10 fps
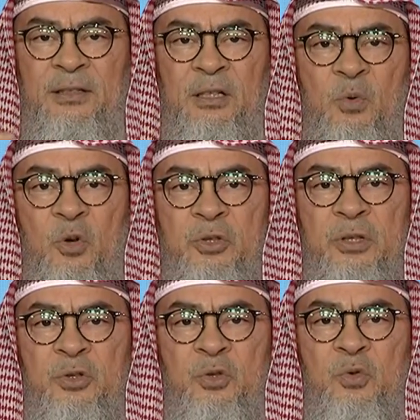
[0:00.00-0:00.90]
the water
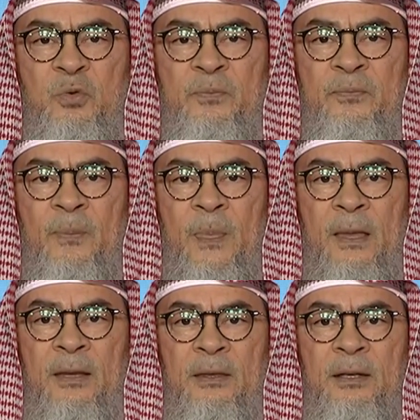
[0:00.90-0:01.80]
to
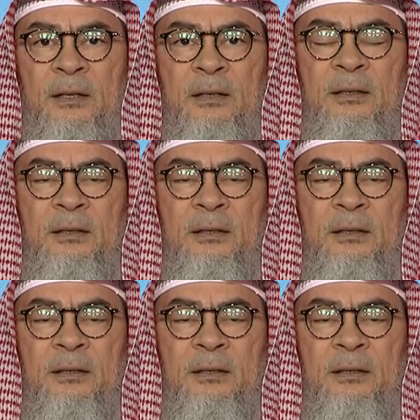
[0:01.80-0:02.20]
the